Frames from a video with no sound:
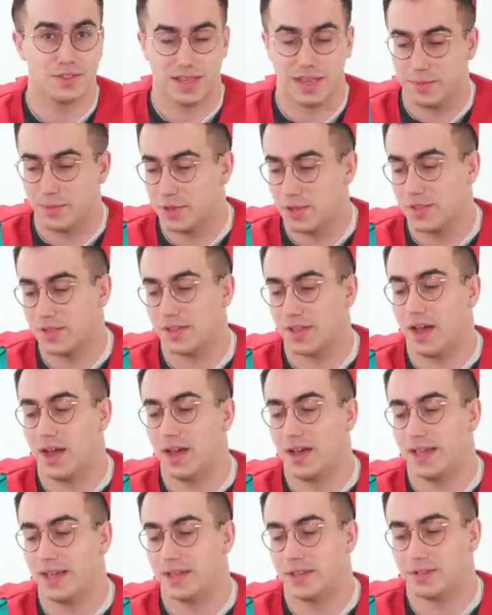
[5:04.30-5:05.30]
sandwiches
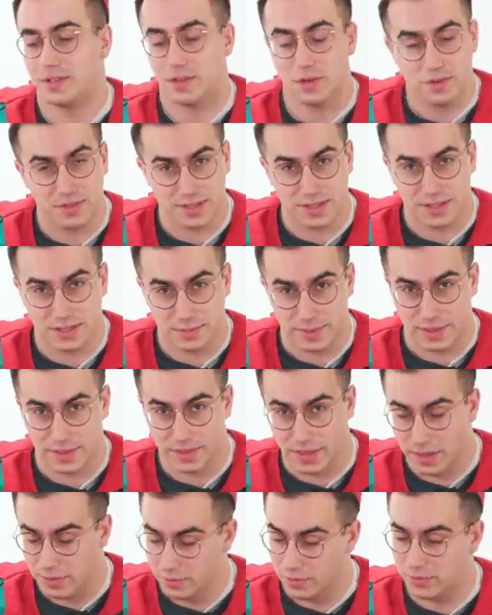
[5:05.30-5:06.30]
are a toasty to be
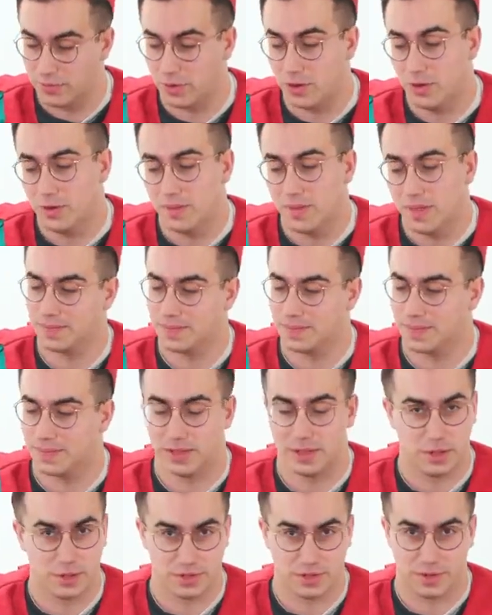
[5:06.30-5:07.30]
thankful for,
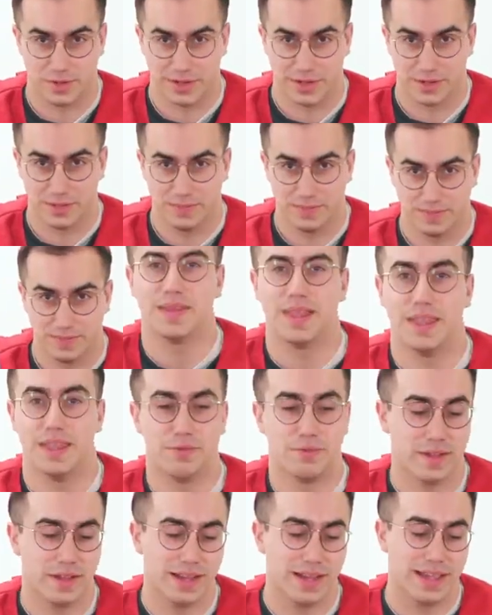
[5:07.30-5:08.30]
lots going on, and
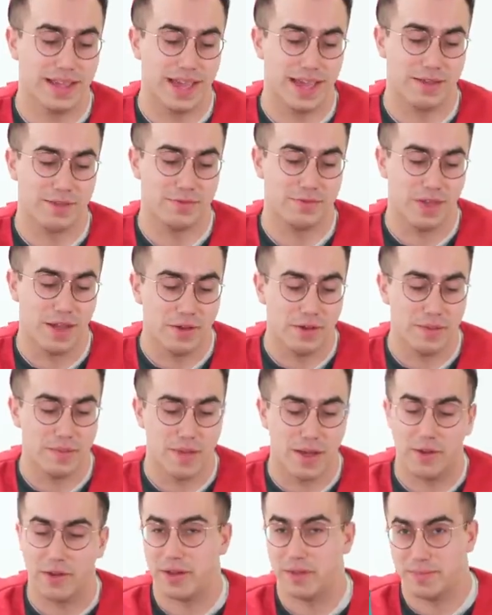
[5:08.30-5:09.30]
then finally a very
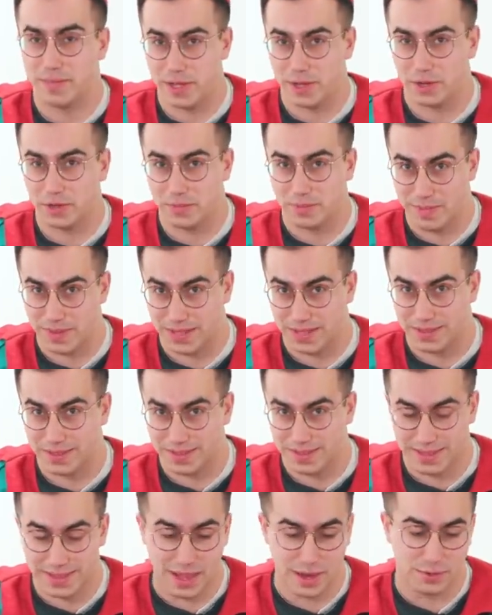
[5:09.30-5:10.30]
merry Beyond Meat
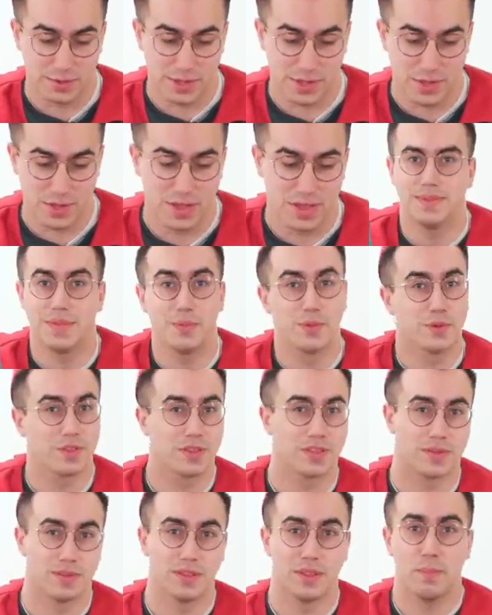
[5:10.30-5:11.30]
sandwich. Then we're on
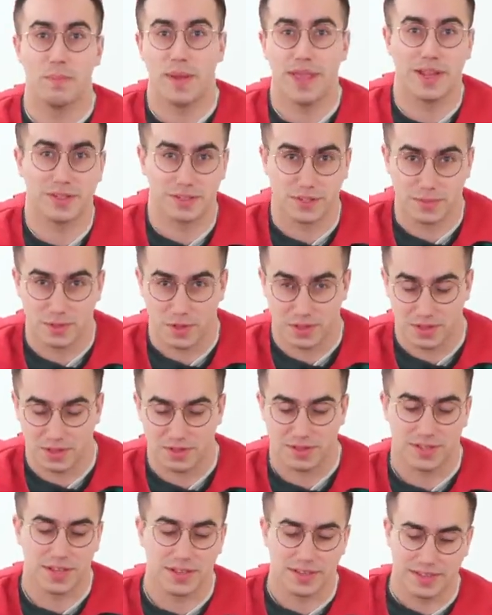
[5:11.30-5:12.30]
to some of the baked options,
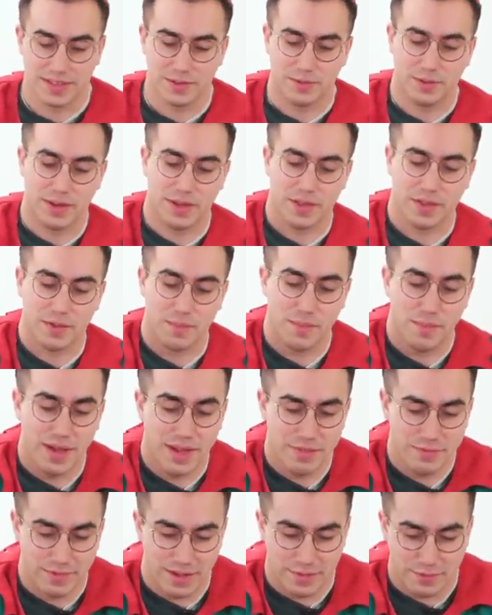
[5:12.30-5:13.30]
starting with
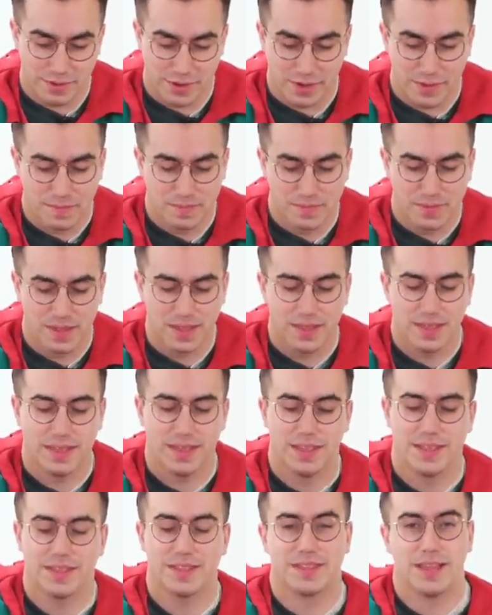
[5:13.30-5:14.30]
my favourite,
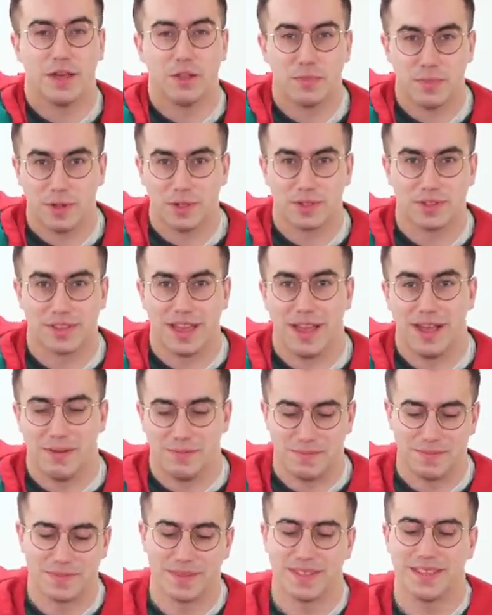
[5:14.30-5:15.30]
South Pole
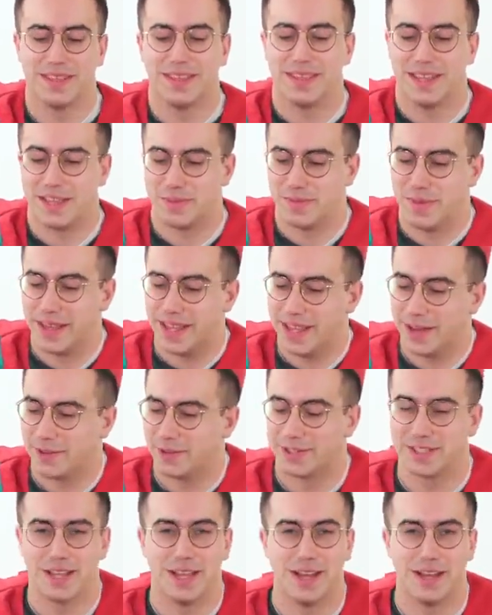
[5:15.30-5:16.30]
Sam. He's making a
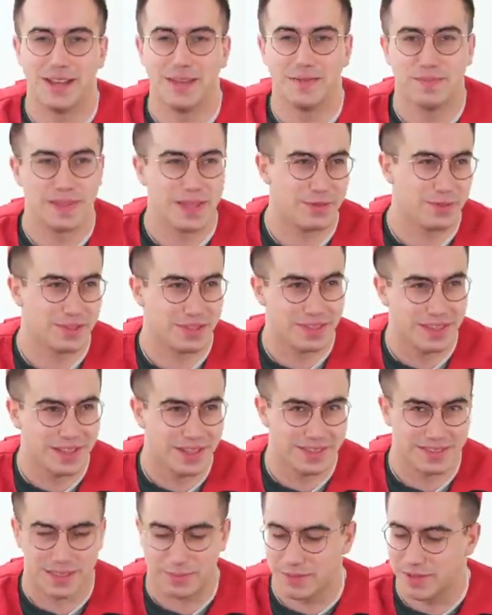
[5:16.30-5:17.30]
return. He was in the
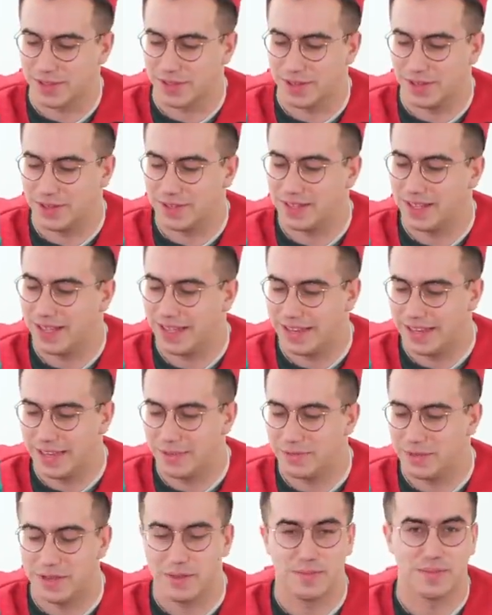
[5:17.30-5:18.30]
last episode. I
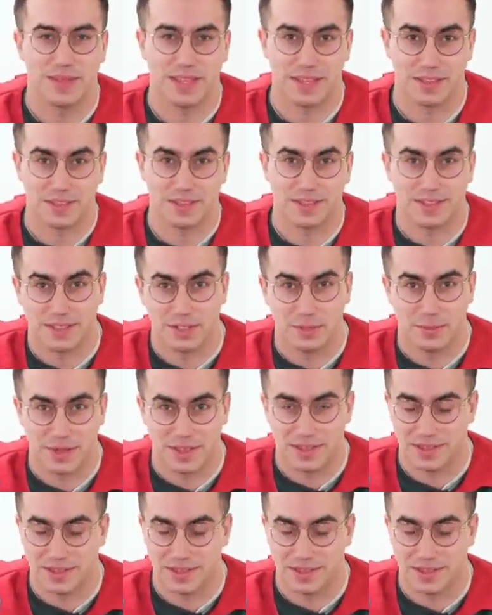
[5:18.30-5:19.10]
love him. He's still my